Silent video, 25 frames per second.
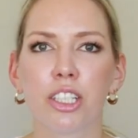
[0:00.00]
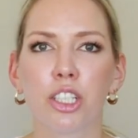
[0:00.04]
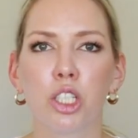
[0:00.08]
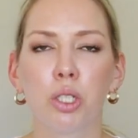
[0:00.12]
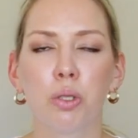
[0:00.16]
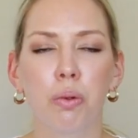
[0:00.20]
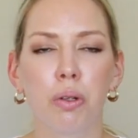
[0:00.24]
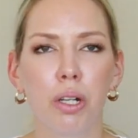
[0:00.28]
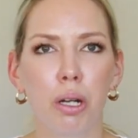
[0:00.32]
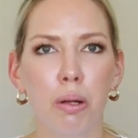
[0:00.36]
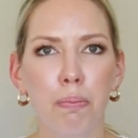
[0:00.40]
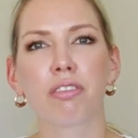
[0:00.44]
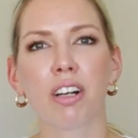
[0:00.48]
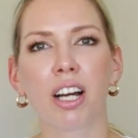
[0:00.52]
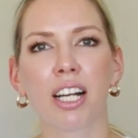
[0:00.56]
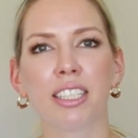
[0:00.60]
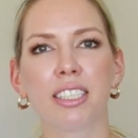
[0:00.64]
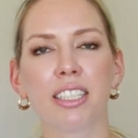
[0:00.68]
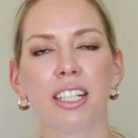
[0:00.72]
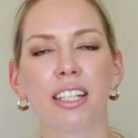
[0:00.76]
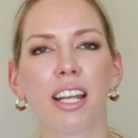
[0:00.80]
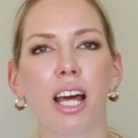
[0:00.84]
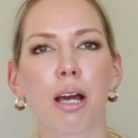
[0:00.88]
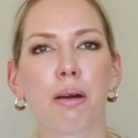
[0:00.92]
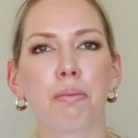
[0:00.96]
You want to write
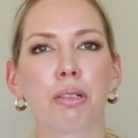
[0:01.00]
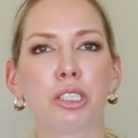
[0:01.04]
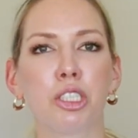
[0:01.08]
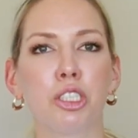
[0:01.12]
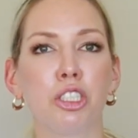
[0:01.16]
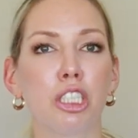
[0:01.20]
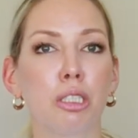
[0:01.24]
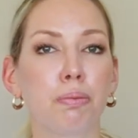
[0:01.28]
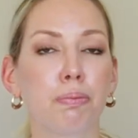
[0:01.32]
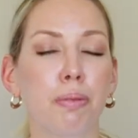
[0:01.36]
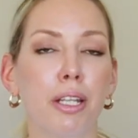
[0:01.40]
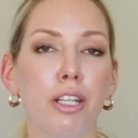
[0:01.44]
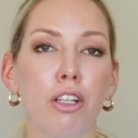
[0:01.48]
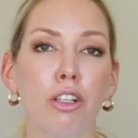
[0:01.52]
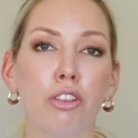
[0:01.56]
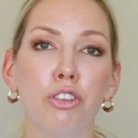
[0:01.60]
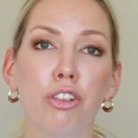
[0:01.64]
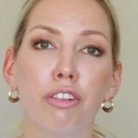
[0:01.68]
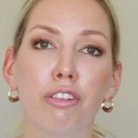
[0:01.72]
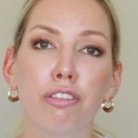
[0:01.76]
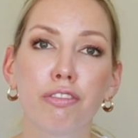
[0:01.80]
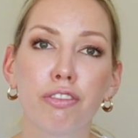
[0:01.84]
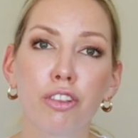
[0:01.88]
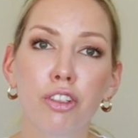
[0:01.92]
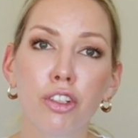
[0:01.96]
down how much you spend on
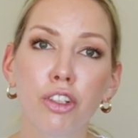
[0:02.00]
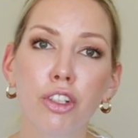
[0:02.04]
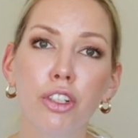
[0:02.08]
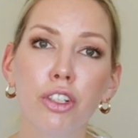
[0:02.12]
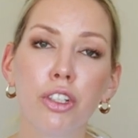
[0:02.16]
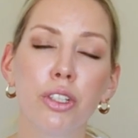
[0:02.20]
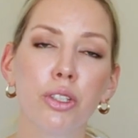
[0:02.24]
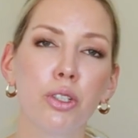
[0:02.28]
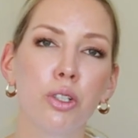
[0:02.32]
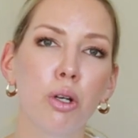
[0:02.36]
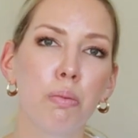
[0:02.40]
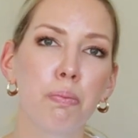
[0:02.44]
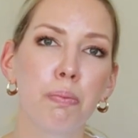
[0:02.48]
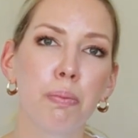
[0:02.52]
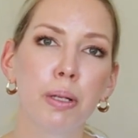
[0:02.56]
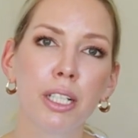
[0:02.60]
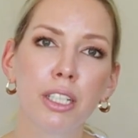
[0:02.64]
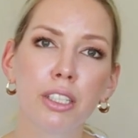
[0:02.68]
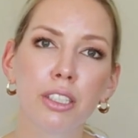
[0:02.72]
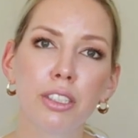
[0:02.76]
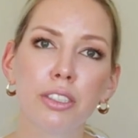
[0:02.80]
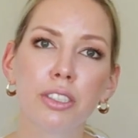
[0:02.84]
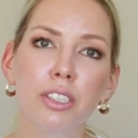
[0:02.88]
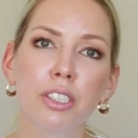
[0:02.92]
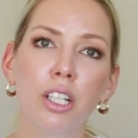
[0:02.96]
your food, your
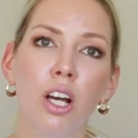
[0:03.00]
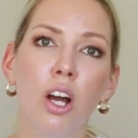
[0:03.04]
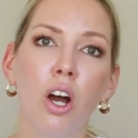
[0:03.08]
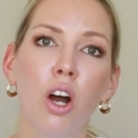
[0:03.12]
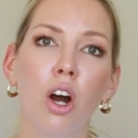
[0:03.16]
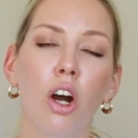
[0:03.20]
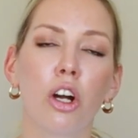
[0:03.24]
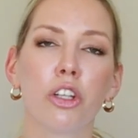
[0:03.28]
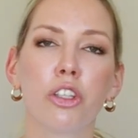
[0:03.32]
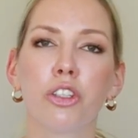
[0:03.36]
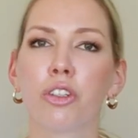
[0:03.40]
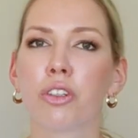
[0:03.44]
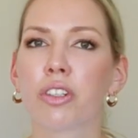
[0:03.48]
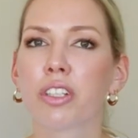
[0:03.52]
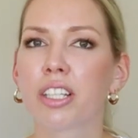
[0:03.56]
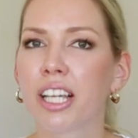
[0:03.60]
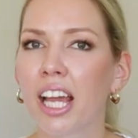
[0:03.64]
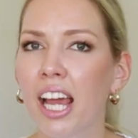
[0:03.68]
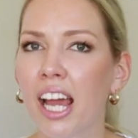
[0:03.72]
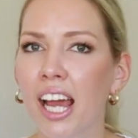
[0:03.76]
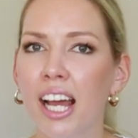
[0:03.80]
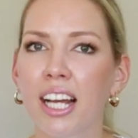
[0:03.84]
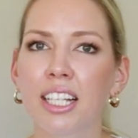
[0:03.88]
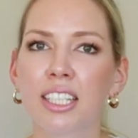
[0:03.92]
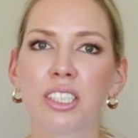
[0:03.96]
bills, on your
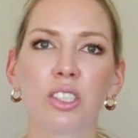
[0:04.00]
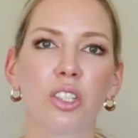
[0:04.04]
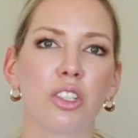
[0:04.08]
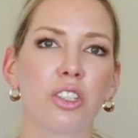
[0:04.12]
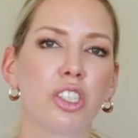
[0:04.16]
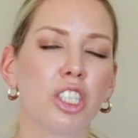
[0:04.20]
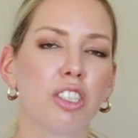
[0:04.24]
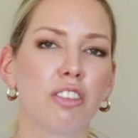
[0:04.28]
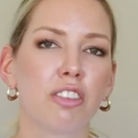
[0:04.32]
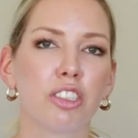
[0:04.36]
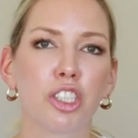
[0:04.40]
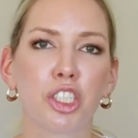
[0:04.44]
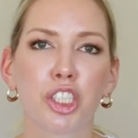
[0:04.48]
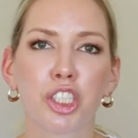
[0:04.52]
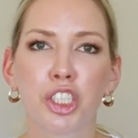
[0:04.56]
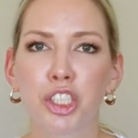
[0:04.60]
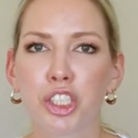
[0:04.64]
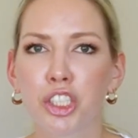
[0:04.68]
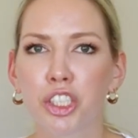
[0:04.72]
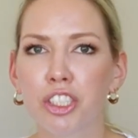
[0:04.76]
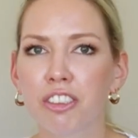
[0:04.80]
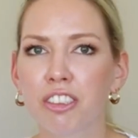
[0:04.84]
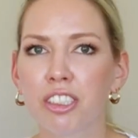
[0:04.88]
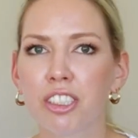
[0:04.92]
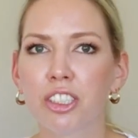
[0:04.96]
gas, on your
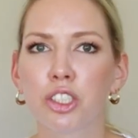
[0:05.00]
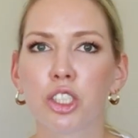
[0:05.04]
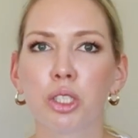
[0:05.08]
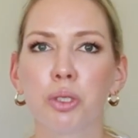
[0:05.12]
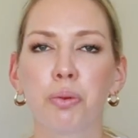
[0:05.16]
insurance.